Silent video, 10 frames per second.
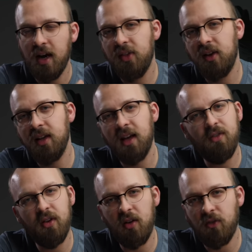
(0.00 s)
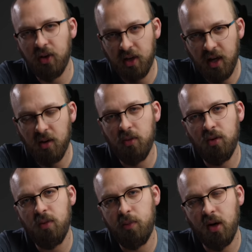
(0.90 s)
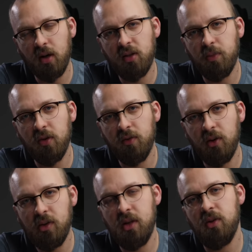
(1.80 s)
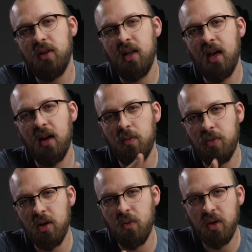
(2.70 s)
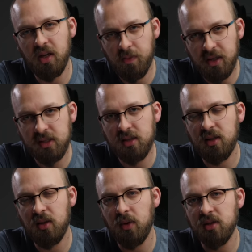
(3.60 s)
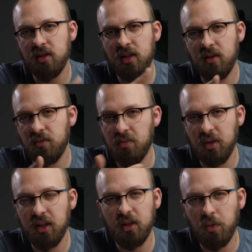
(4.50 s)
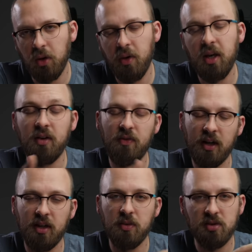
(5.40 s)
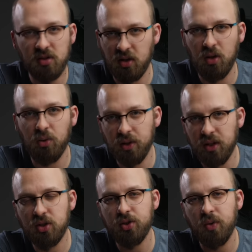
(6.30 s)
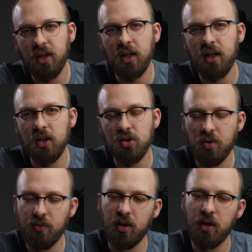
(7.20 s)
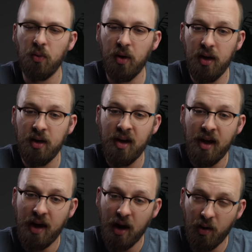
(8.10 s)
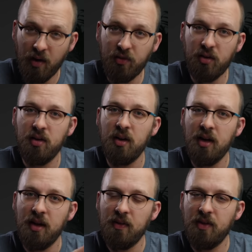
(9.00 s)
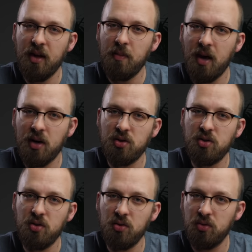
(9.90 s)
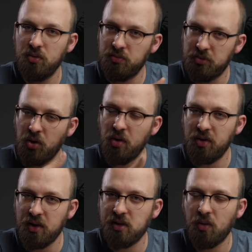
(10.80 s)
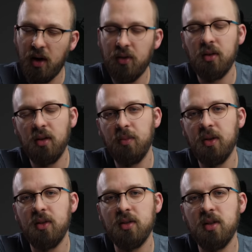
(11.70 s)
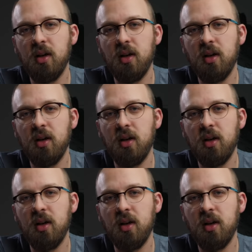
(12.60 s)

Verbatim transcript: I think they had a very forgettable product portfolio. They had a pretty weak business that wasn't really growing. In fact, it was slowly shrinking and shriveling away. However, they managed to turn things around a little bit this